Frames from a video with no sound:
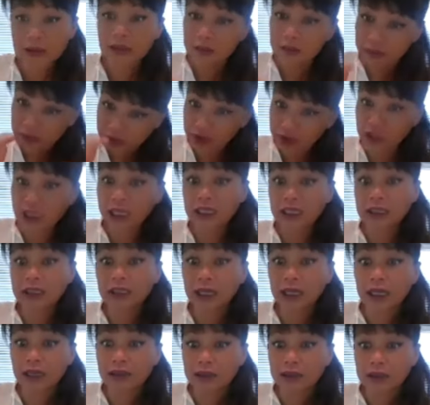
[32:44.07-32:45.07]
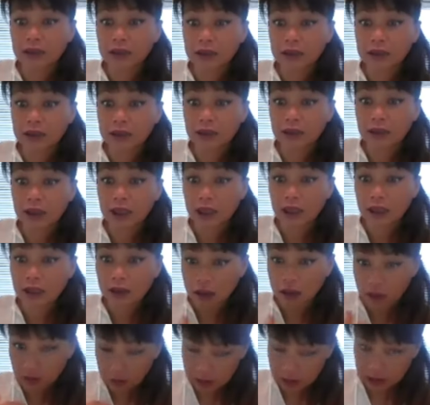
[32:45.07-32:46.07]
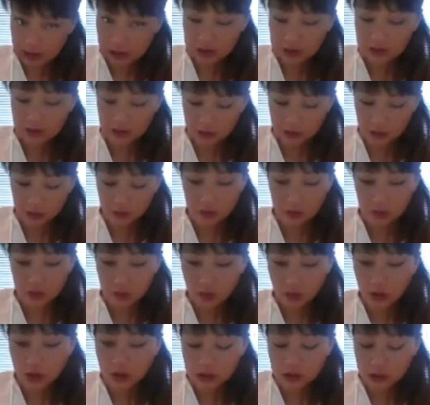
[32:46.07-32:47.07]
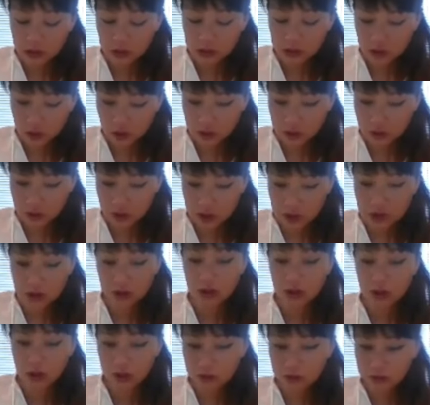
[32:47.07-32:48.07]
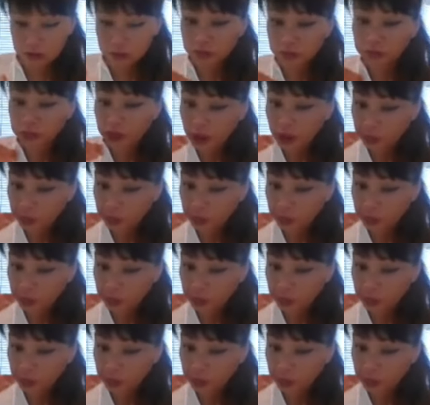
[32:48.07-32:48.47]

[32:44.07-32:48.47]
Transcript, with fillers: Something like that. Okay, so you're the generation of